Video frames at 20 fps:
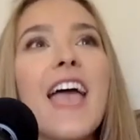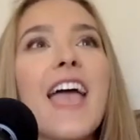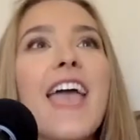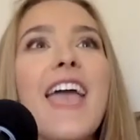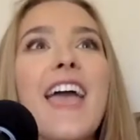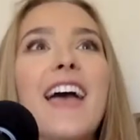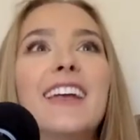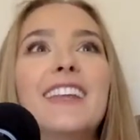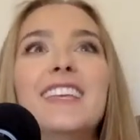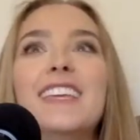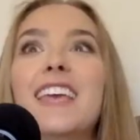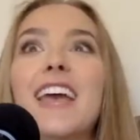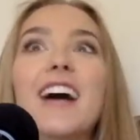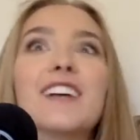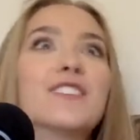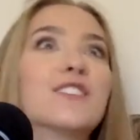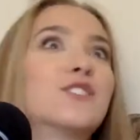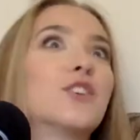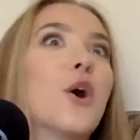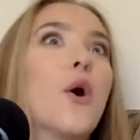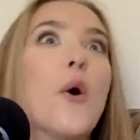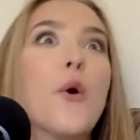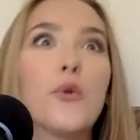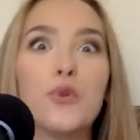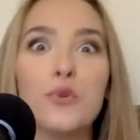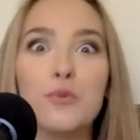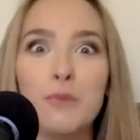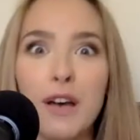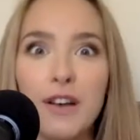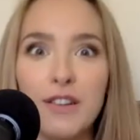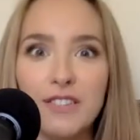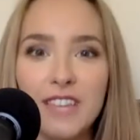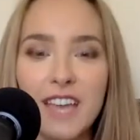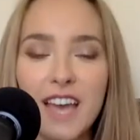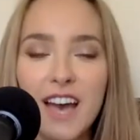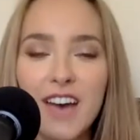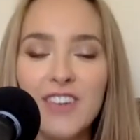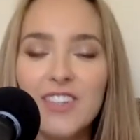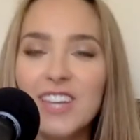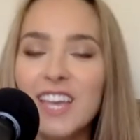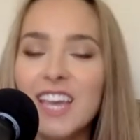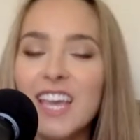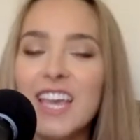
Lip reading: and he has a total meltdown.